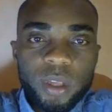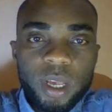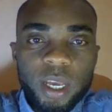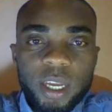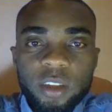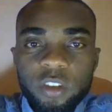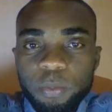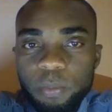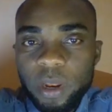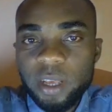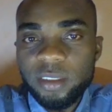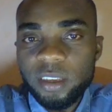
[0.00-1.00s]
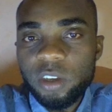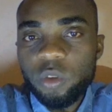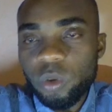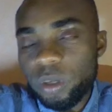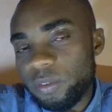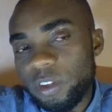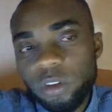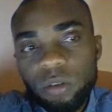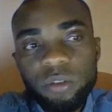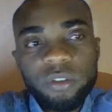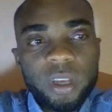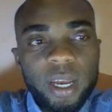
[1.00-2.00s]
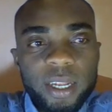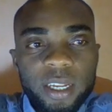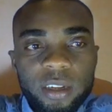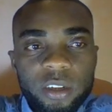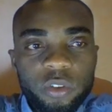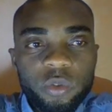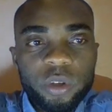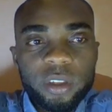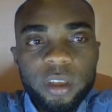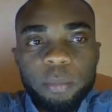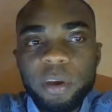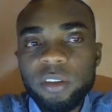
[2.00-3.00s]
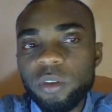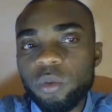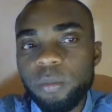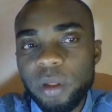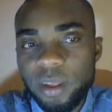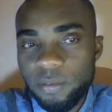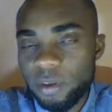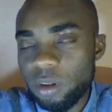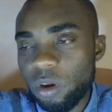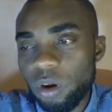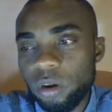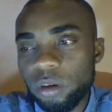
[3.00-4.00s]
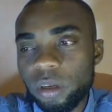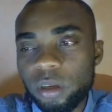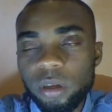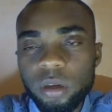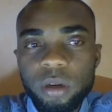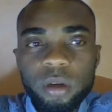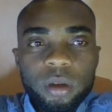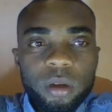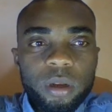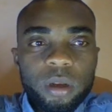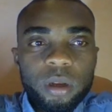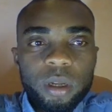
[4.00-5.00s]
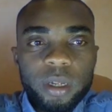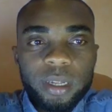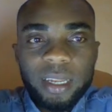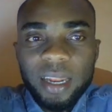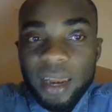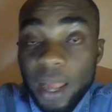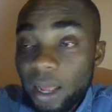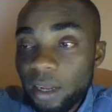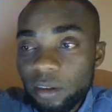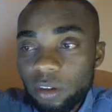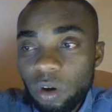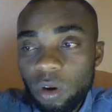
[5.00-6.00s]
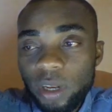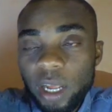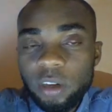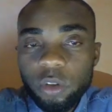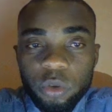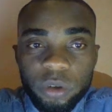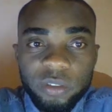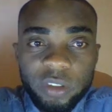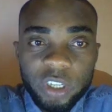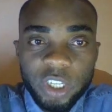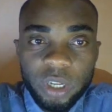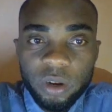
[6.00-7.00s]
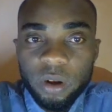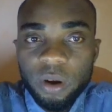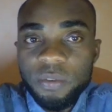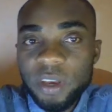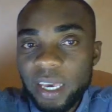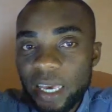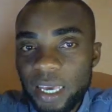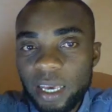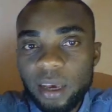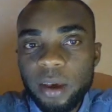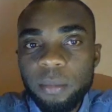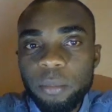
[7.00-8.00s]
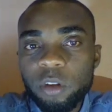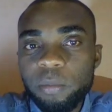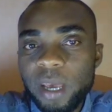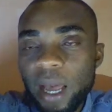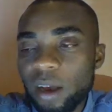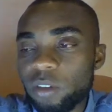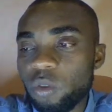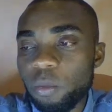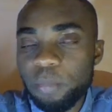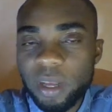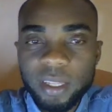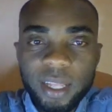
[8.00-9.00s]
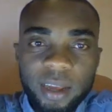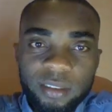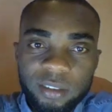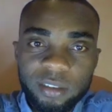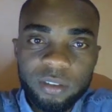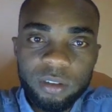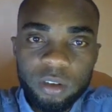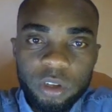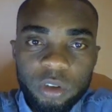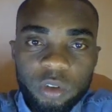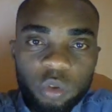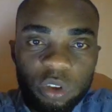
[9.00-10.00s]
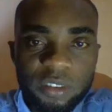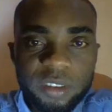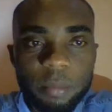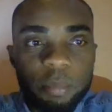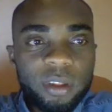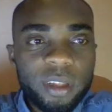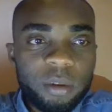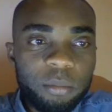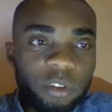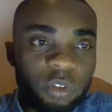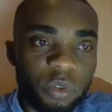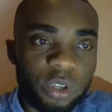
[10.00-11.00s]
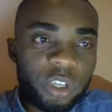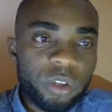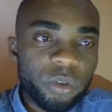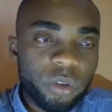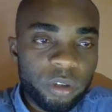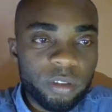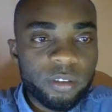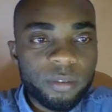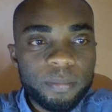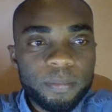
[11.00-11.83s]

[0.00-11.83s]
In the split into divisions and the district, a person could be living on the land under the jurisdiction of a king but be asked to pay taxes to a separate administration unit.